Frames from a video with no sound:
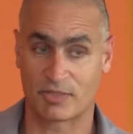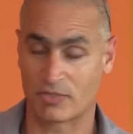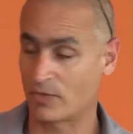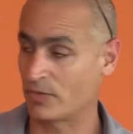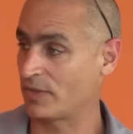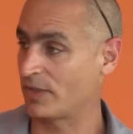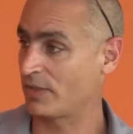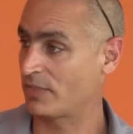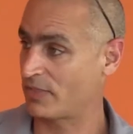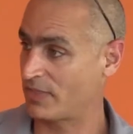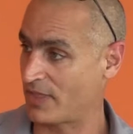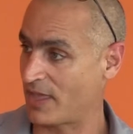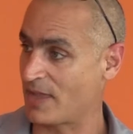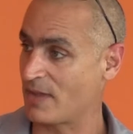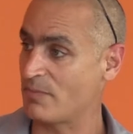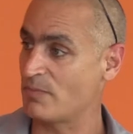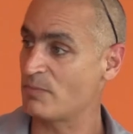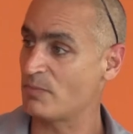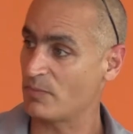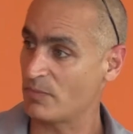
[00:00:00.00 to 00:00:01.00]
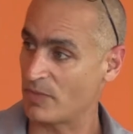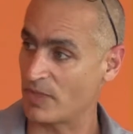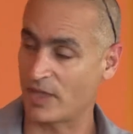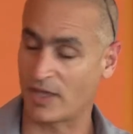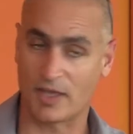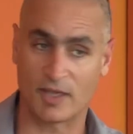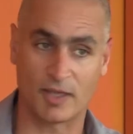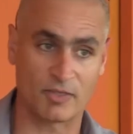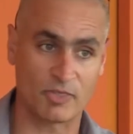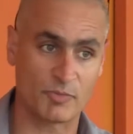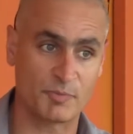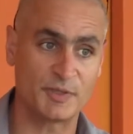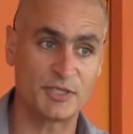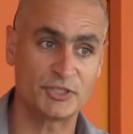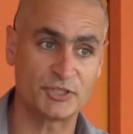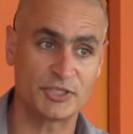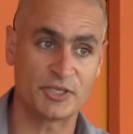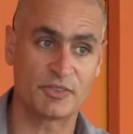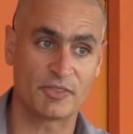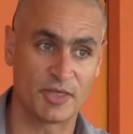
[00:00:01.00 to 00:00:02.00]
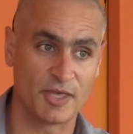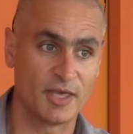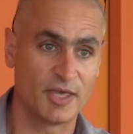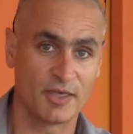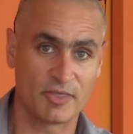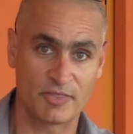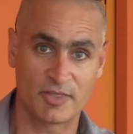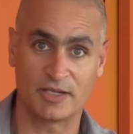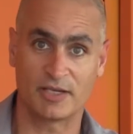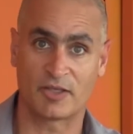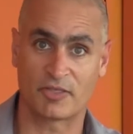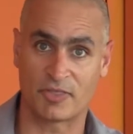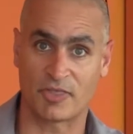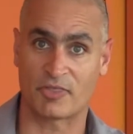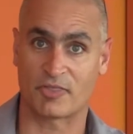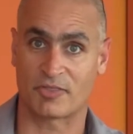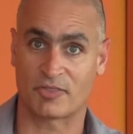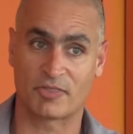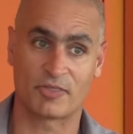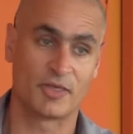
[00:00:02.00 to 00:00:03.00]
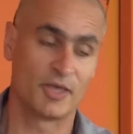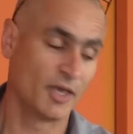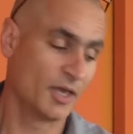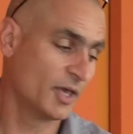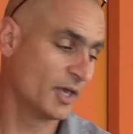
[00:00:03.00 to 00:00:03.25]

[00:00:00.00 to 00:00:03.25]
So the same species still exists.